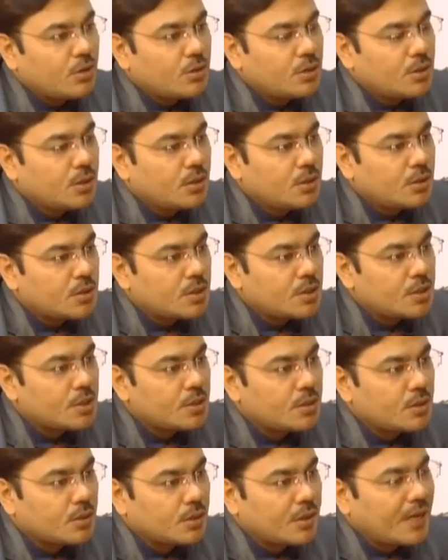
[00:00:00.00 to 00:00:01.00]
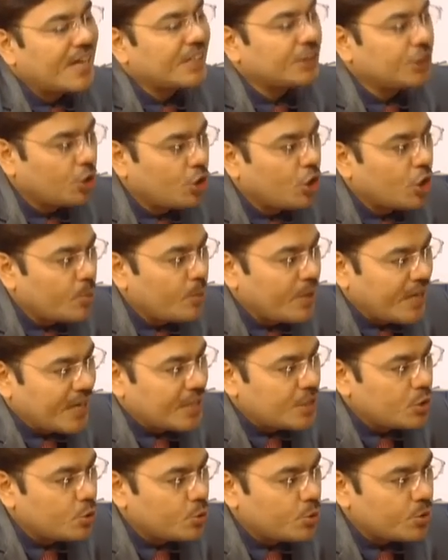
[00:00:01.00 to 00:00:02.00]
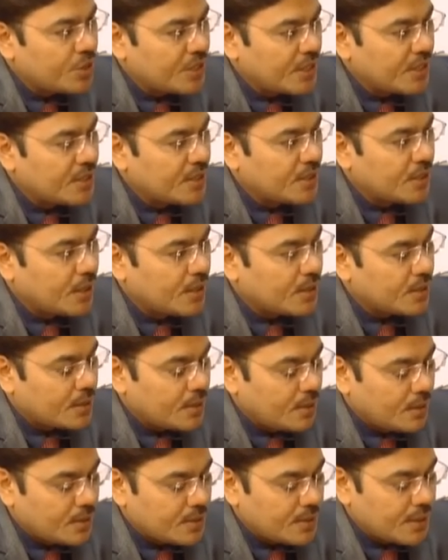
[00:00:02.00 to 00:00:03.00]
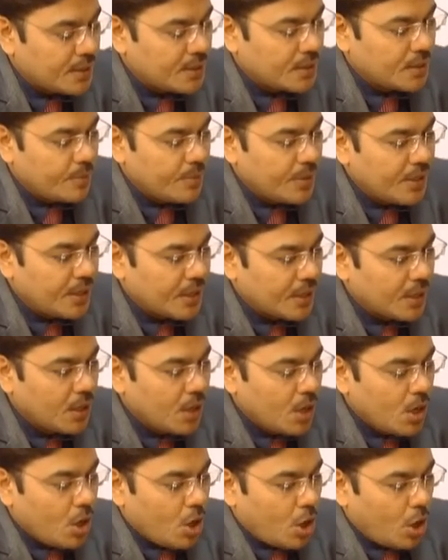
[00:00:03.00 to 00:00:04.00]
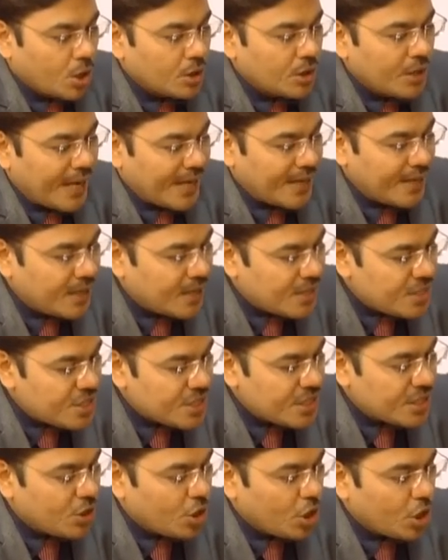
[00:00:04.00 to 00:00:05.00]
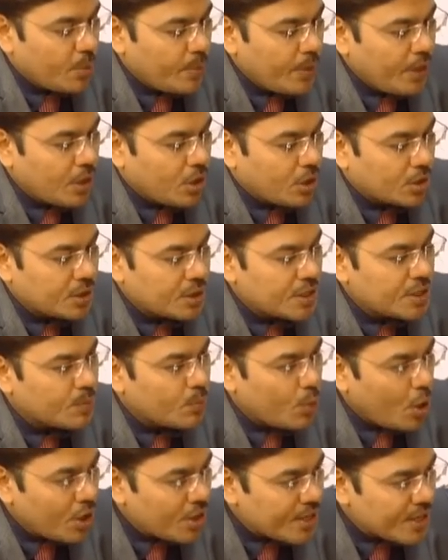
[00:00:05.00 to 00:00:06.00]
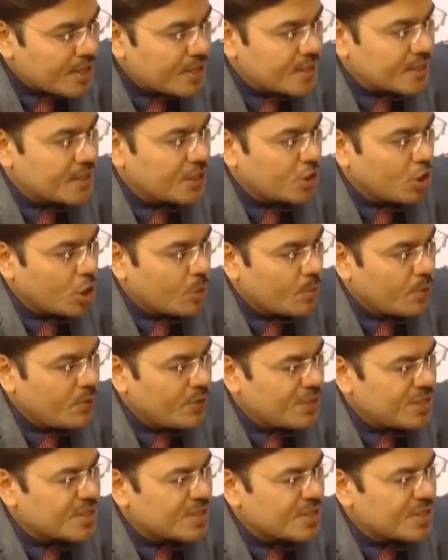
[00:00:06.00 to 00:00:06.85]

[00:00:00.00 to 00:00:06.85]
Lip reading: on the cash economy, as you said in the beginning, on the agriculture economy, on the small traders economy,